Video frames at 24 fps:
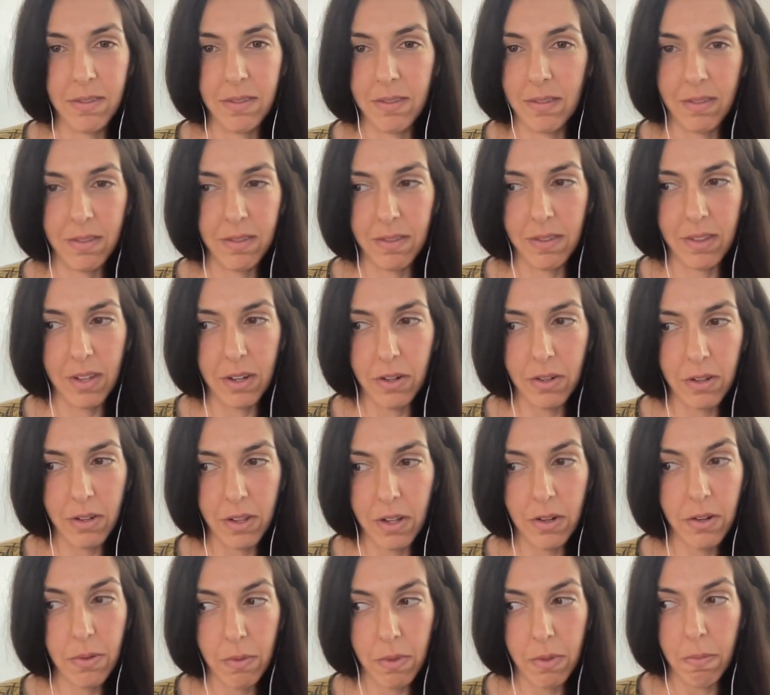They're
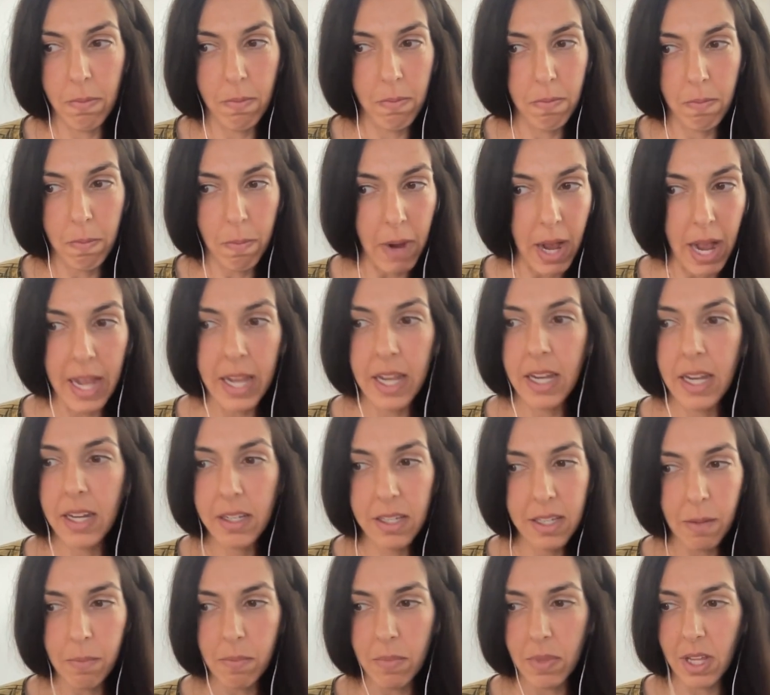they're buying
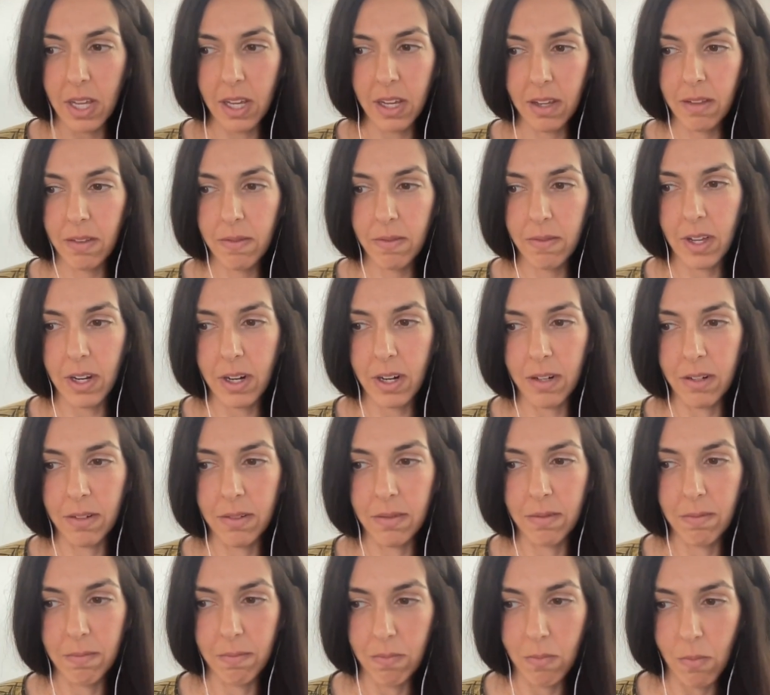something, they're
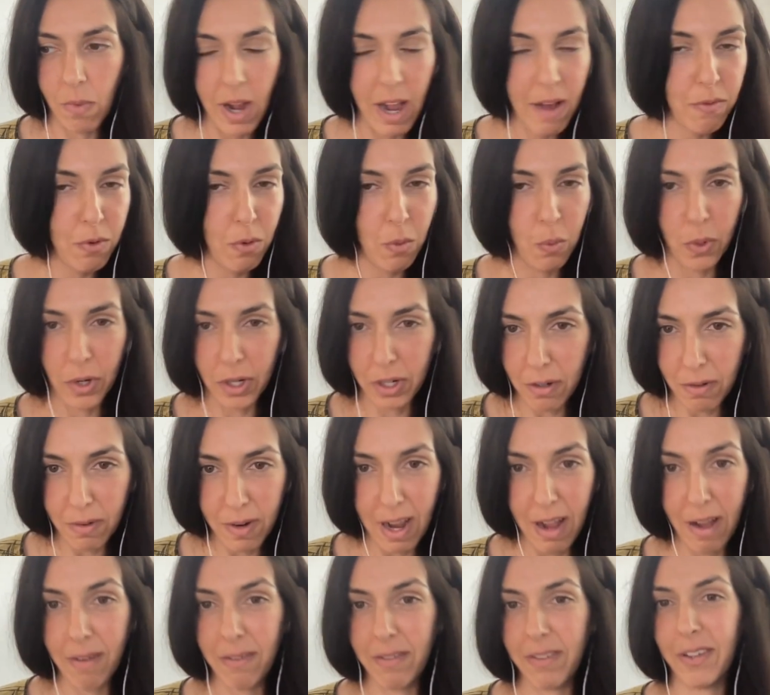have a
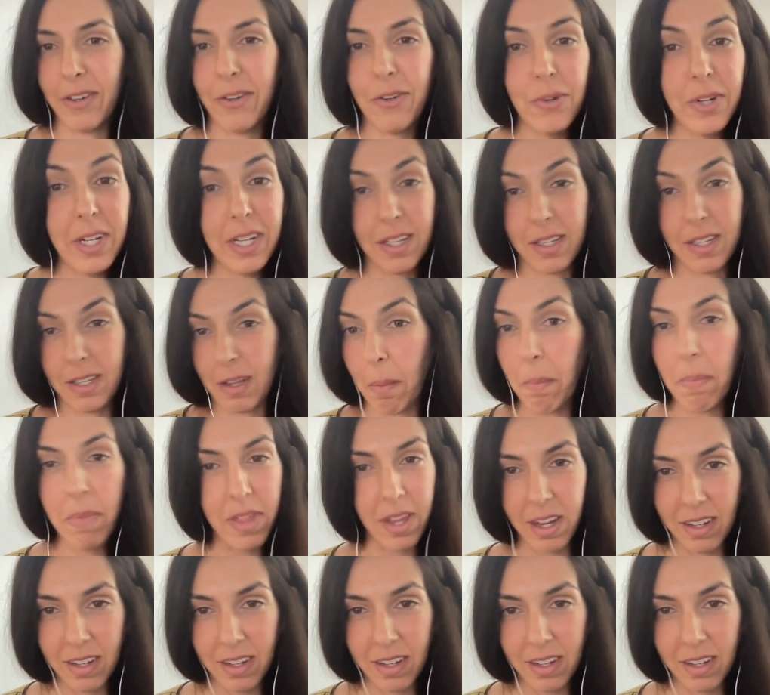workaround, they're doing something